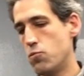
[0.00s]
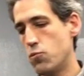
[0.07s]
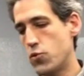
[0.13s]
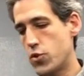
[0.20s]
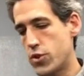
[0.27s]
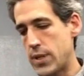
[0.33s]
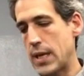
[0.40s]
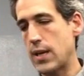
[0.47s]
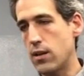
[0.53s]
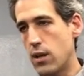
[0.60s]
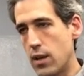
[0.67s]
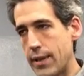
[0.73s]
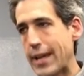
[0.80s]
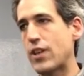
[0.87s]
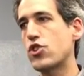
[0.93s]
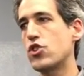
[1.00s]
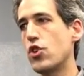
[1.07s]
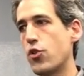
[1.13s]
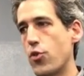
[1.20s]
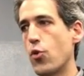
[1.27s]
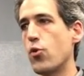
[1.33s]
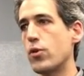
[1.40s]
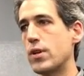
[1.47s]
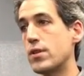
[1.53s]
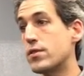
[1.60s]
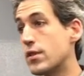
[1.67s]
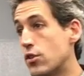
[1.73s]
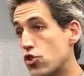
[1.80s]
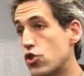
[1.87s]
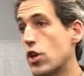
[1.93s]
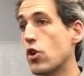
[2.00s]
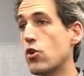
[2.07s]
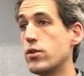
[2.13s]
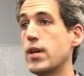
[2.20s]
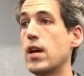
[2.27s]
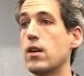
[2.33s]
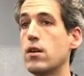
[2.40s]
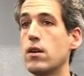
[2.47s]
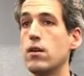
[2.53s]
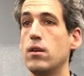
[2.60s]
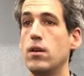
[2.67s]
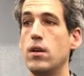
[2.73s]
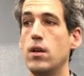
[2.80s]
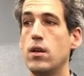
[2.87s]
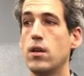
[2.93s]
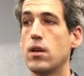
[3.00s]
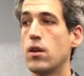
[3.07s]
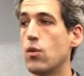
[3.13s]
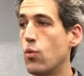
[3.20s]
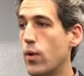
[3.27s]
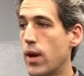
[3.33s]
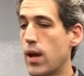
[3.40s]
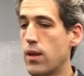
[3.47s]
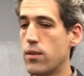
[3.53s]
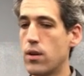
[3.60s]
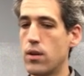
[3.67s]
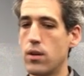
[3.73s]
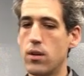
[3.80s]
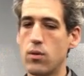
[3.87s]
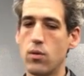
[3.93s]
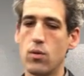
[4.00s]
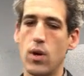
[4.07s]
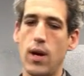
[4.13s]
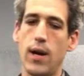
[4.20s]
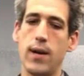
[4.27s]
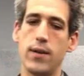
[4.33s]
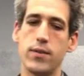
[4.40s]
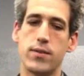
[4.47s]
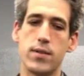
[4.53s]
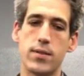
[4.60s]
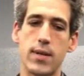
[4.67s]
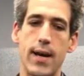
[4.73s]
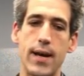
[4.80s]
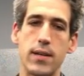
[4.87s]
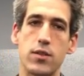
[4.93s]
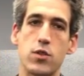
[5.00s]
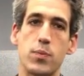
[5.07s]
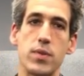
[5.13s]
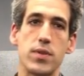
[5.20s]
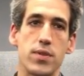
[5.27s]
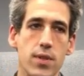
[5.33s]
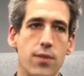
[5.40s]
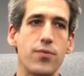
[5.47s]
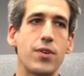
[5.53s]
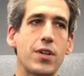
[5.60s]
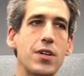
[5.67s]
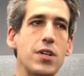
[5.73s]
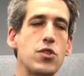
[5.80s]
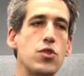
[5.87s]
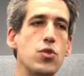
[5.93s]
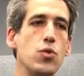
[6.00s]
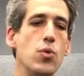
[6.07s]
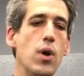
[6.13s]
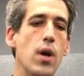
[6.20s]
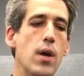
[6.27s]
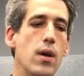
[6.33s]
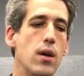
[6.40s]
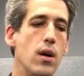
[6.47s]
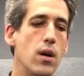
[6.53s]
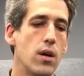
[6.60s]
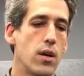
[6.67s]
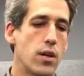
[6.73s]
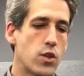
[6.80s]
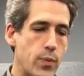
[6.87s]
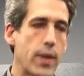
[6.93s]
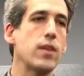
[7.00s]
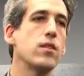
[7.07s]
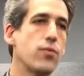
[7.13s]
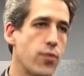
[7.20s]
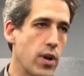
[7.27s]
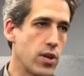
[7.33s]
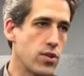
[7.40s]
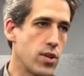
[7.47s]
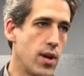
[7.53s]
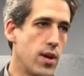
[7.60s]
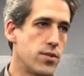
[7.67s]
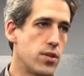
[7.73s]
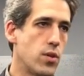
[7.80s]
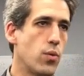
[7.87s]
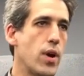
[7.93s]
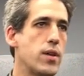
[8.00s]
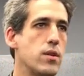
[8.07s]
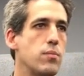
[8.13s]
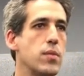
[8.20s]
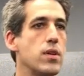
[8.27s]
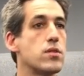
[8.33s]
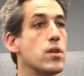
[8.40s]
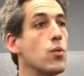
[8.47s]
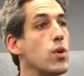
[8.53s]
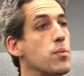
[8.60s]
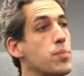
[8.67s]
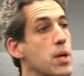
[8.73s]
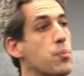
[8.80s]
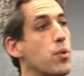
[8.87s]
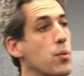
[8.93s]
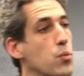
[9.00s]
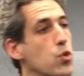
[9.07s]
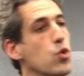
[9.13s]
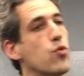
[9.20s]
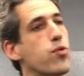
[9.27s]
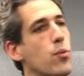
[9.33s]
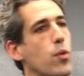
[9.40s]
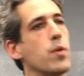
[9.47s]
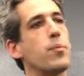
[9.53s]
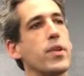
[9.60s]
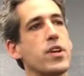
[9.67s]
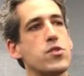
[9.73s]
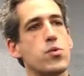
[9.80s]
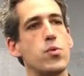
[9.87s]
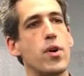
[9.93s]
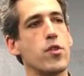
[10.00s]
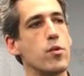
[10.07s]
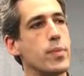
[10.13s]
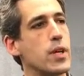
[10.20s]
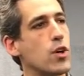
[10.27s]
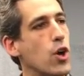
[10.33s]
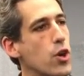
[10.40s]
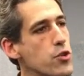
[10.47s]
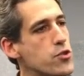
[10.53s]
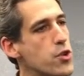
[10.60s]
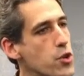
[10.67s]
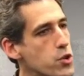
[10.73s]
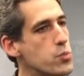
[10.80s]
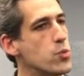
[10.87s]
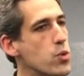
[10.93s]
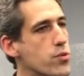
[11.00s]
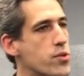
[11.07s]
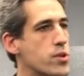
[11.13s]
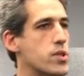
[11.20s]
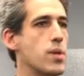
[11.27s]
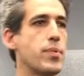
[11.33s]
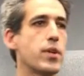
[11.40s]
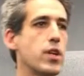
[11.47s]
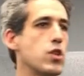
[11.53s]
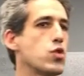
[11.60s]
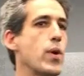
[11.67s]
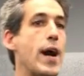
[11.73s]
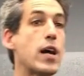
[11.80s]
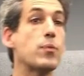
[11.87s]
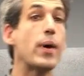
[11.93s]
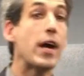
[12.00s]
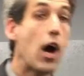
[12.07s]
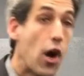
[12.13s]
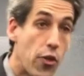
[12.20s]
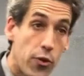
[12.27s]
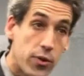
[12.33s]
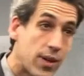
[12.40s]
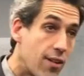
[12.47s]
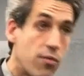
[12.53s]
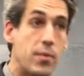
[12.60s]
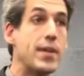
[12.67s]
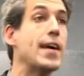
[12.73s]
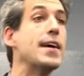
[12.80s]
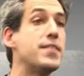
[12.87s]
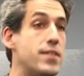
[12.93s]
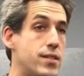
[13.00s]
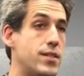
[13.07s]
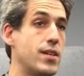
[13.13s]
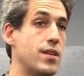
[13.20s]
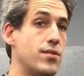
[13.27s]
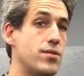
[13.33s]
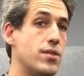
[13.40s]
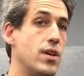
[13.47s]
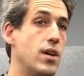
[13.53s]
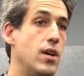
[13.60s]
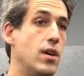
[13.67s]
state election authorities that share data in a way that is designed specifically to expand the franchise in a way that means that when people move from one place to another, because those moves are typically tracked by other government entities,